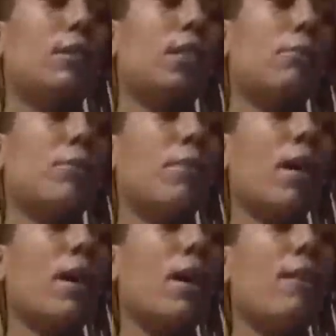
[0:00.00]
Some of
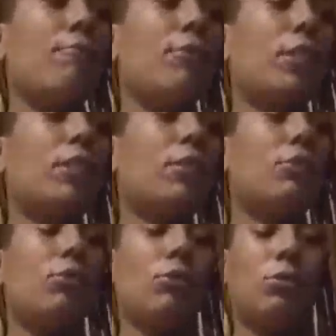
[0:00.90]
my Aries,
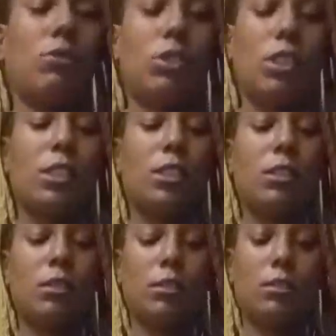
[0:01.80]
you're
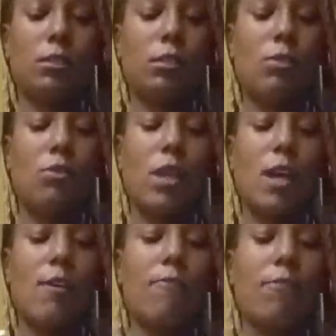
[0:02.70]
just so
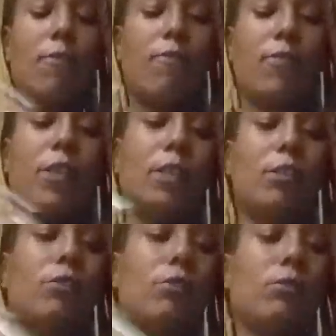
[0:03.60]
not
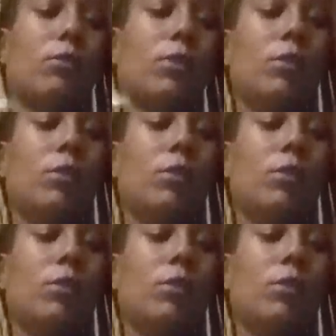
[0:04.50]
fulfilled.